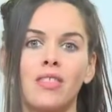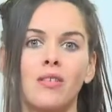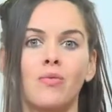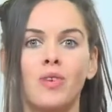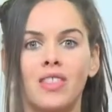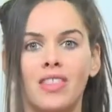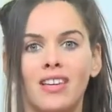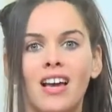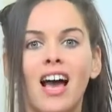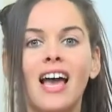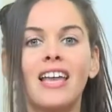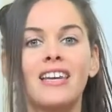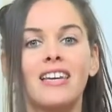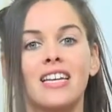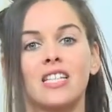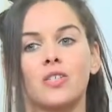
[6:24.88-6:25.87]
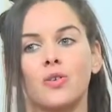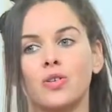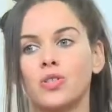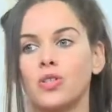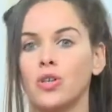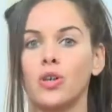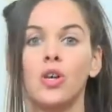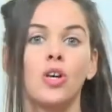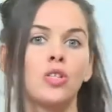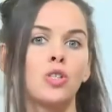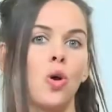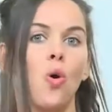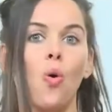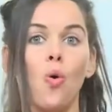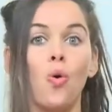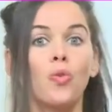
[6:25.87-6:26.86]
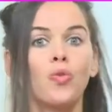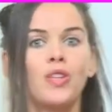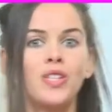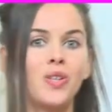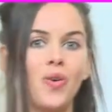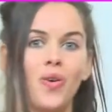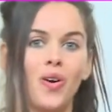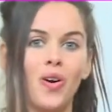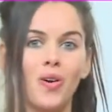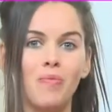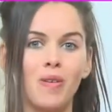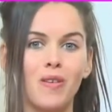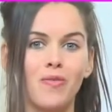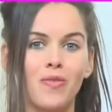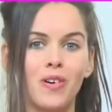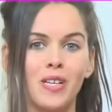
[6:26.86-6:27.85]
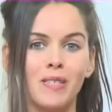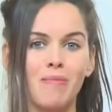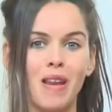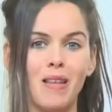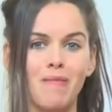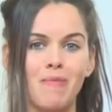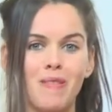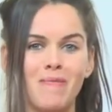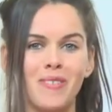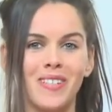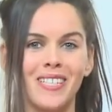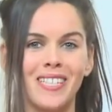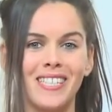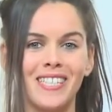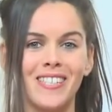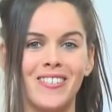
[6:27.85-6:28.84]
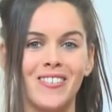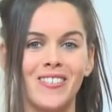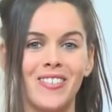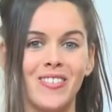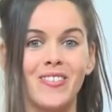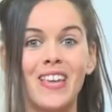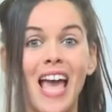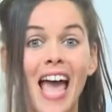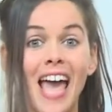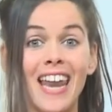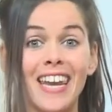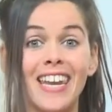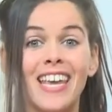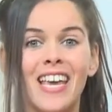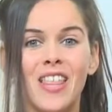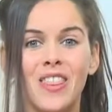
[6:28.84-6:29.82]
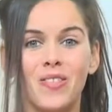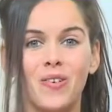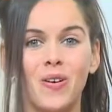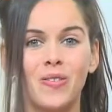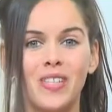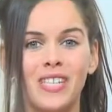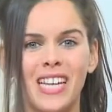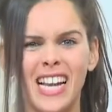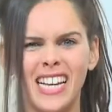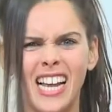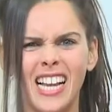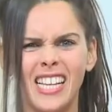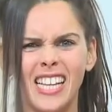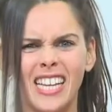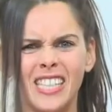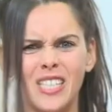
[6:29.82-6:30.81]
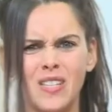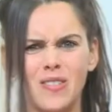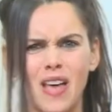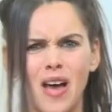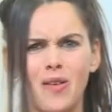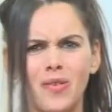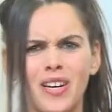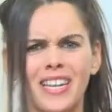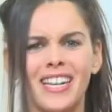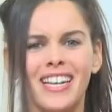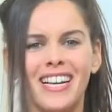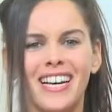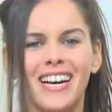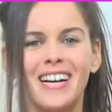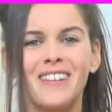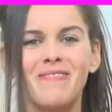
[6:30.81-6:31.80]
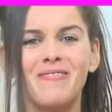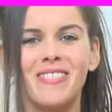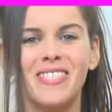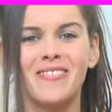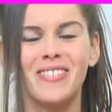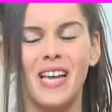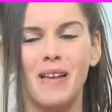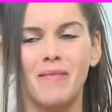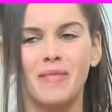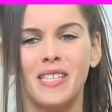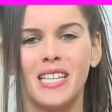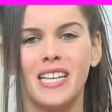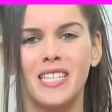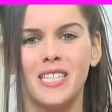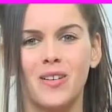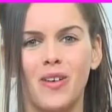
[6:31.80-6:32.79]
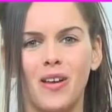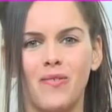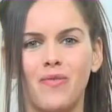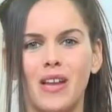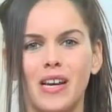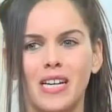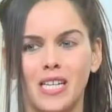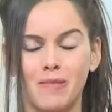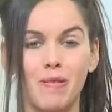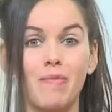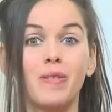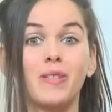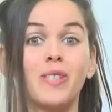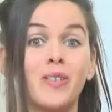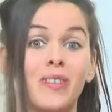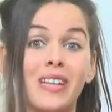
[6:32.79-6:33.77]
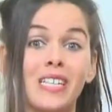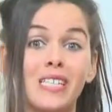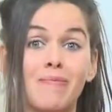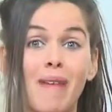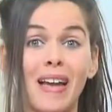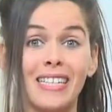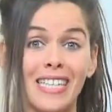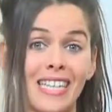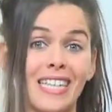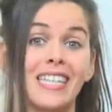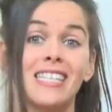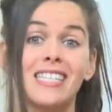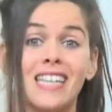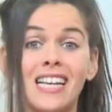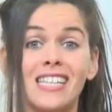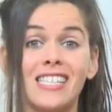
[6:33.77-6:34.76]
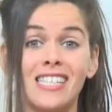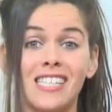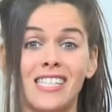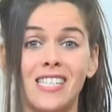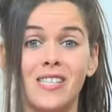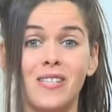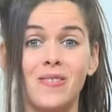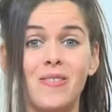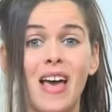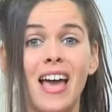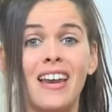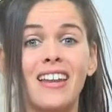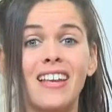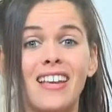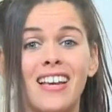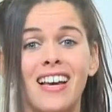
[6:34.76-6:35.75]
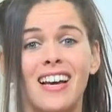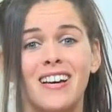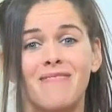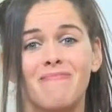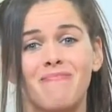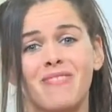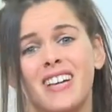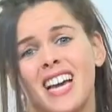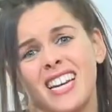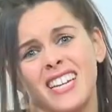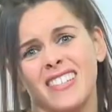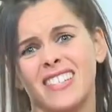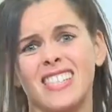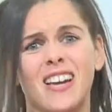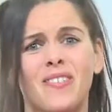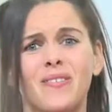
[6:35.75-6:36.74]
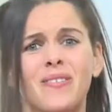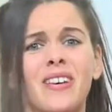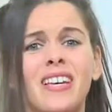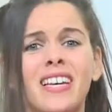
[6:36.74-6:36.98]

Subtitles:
with kindness, or to hold the door open for as many people as you can throughout the day. I like to do that one. Sometimes it's quite fun because people don't expect it, and it's nice just to do that kind of stuff.